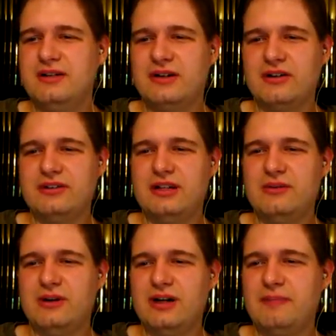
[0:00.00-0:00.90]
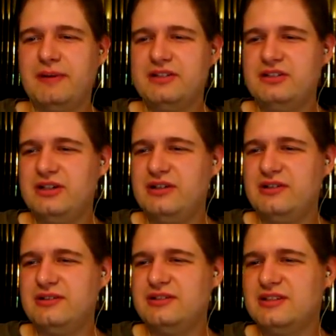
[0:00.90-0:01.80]
We're currently one up, as you
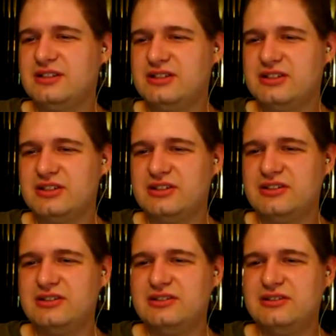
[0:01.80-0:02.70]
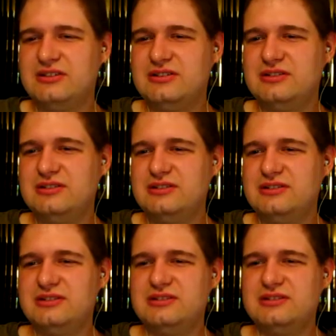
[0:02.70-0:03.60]
know, so...
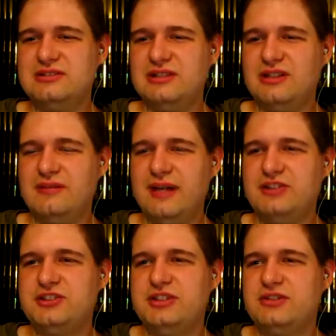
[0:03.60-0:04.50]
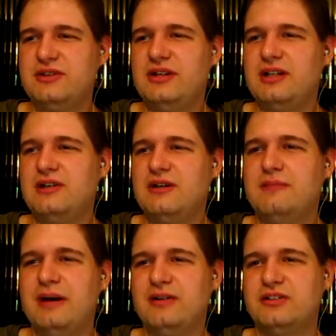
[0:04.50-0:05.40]
Oh man, she's running low on
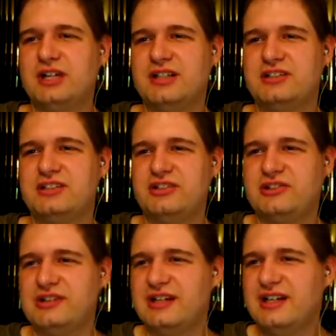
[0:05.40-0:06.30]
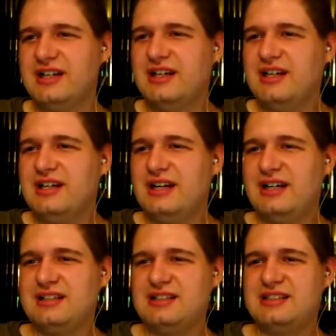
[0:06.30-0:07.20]
power shots too.
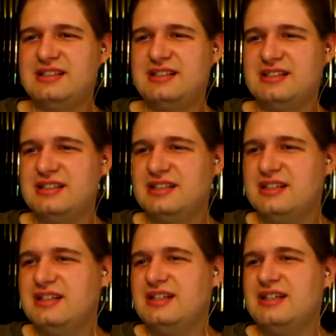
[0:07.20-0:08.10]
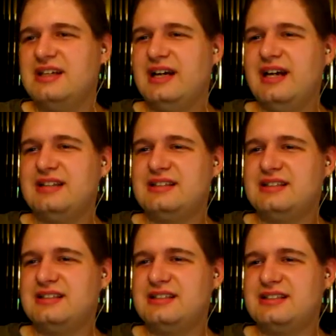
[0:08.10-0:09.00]
That's...
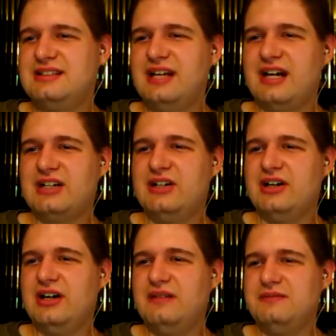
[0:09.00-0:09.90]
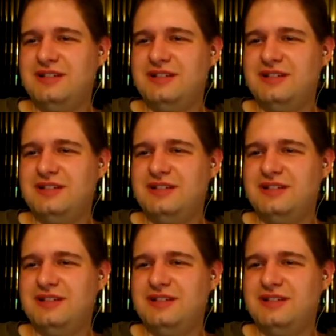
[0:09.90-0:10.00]
That's not good.